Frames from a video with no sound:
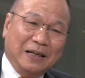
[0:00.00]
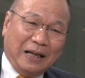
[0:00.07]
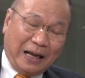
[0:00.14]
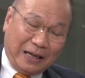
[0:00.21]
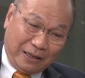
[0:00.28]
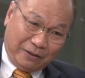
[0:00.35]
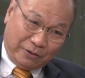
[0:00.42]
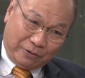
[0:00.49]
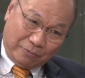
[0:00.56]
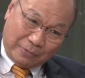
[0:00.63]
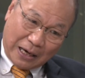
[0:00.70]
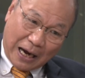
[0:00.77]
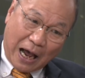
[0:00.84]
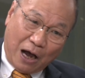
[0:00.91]
And
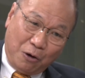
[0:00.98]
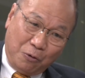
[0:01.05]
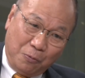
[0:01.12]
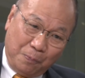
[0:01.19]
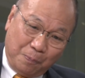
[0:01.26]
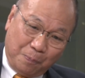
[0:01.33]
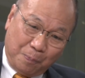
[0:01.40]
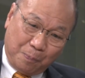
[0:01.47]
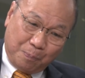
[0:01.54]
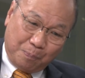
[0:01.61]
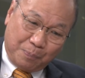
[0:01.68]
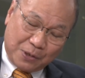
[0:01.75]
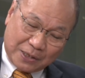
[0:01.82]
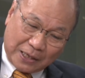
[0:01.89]
now,
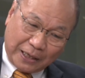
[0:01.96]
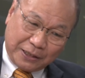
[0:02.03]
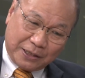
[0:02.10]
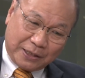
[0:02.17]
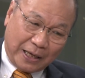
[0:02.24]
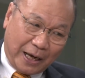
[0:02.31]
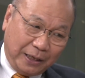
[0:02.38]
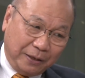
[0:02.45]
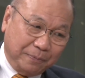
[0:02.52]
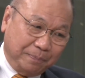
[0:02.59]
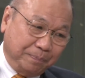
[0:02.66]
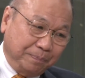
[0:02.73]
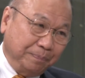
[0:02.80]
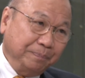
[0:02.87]
besides that,
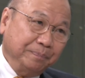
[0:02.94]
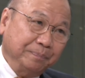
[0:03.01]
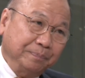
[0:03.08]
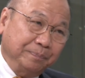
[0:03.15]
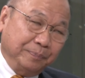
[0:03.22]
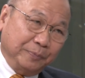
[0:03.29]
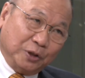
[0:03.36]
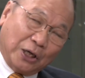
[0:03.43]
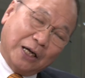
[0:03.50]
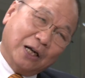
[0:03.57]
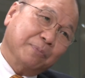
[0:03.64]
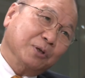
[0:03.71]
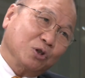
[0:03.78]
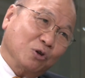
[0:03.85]

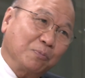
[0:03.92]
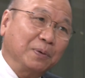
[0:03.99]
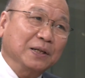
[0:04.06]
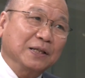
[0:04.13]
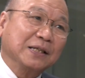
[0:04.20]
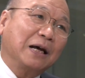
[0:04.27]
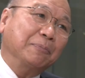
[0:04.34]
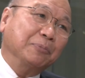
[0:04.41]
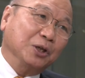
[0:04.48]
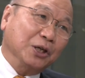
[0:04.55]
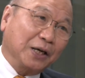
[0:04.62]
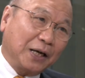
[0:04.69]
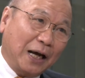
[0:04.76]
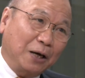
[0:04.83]
China must open its
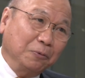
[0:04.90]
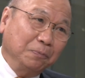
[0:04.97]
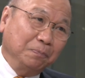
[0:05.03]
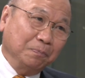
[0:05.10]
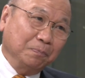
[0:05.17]
capital account.